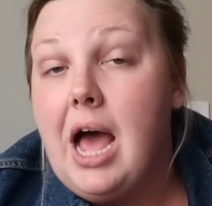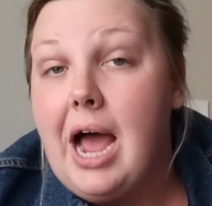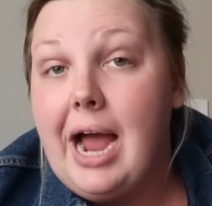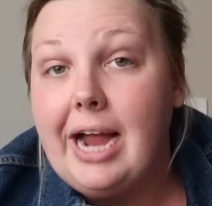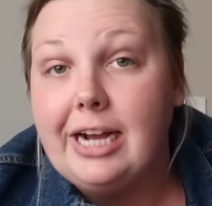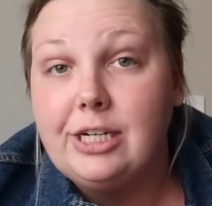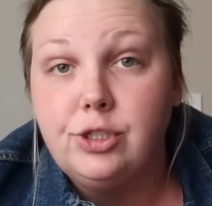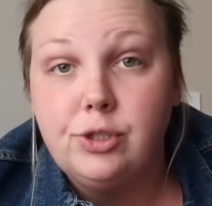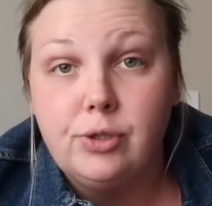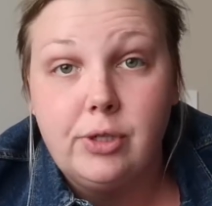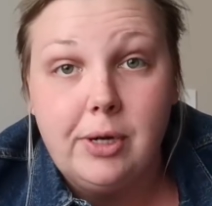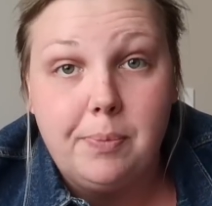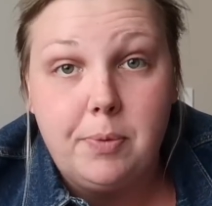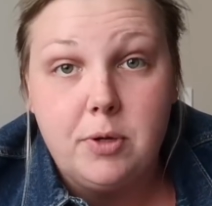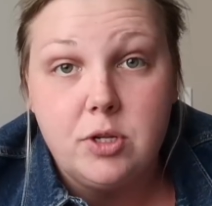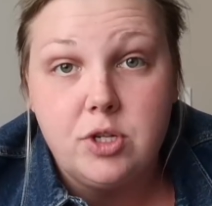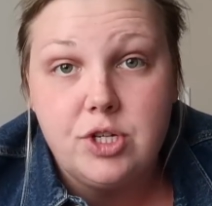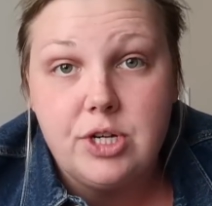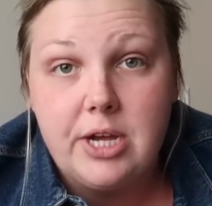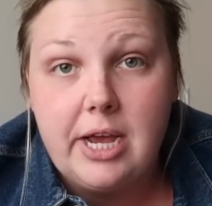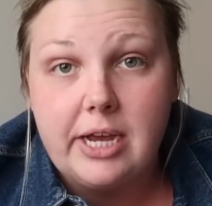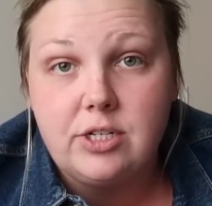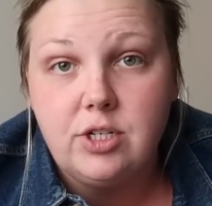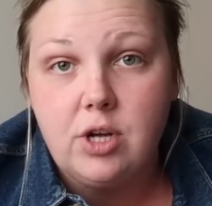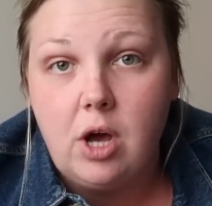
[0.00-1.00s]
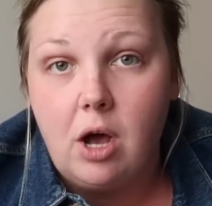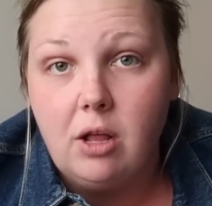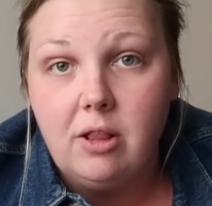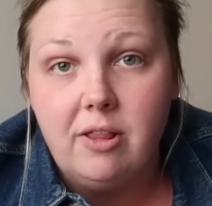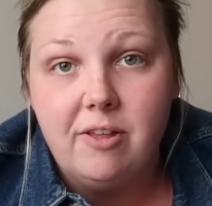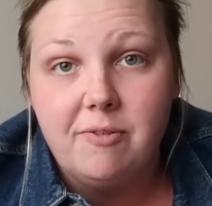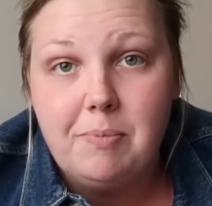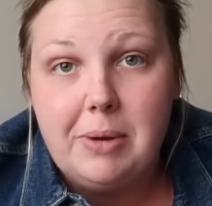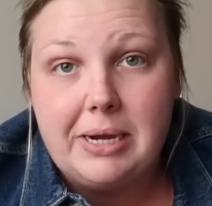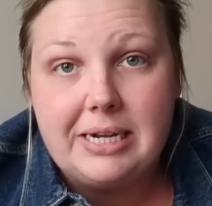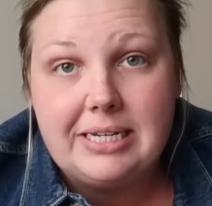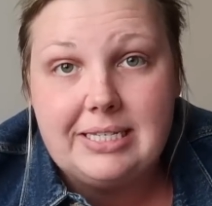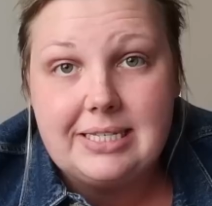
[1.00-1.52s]
I triple checked all
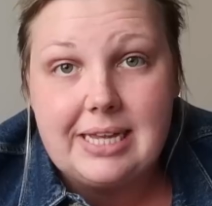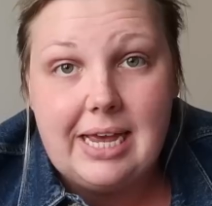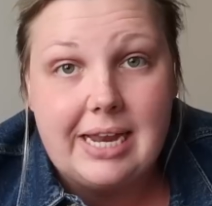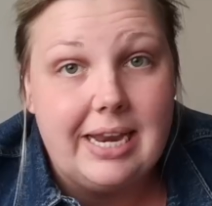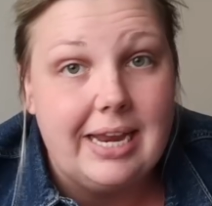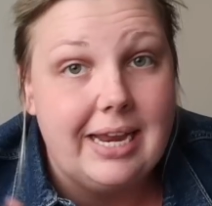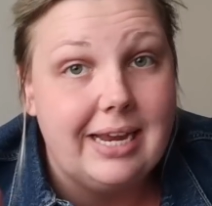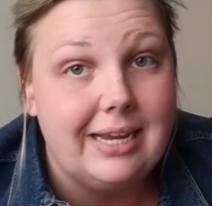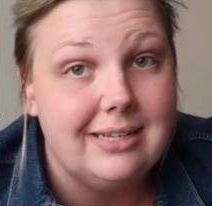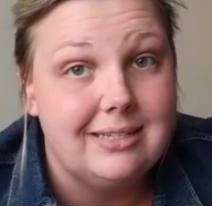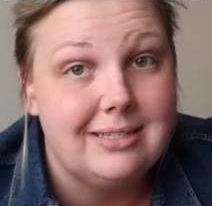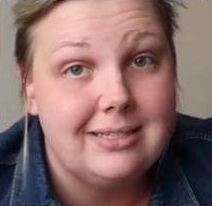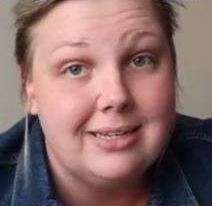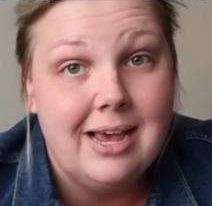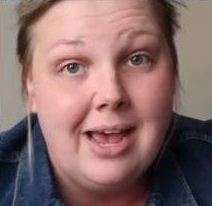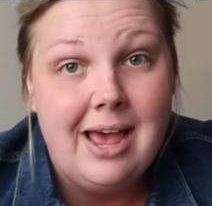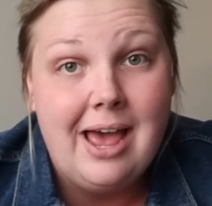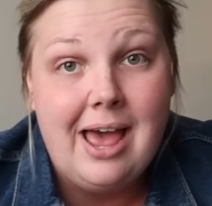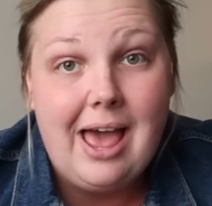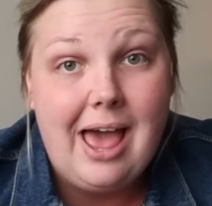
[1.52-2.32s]
of my settings.